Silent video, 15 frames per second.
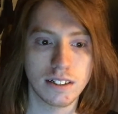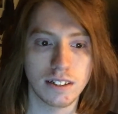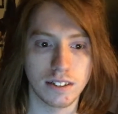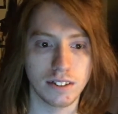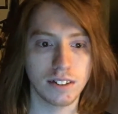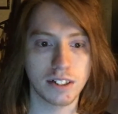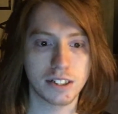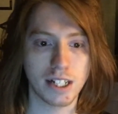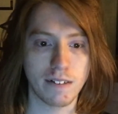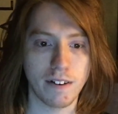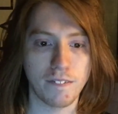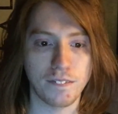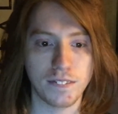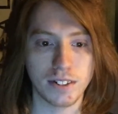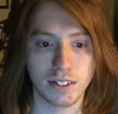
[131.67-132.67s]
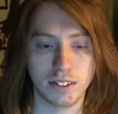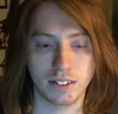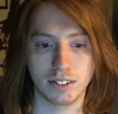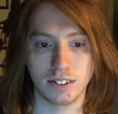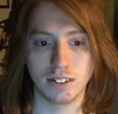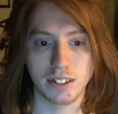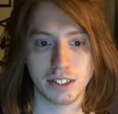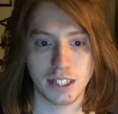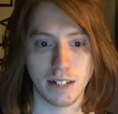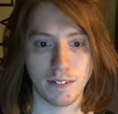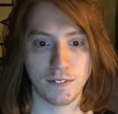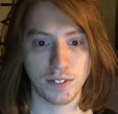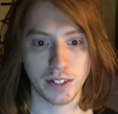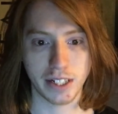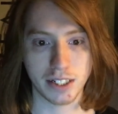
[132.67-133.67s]
The only time a
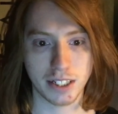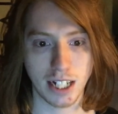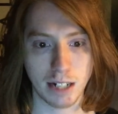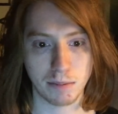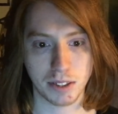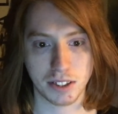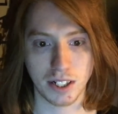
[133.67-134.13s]
fully autonomous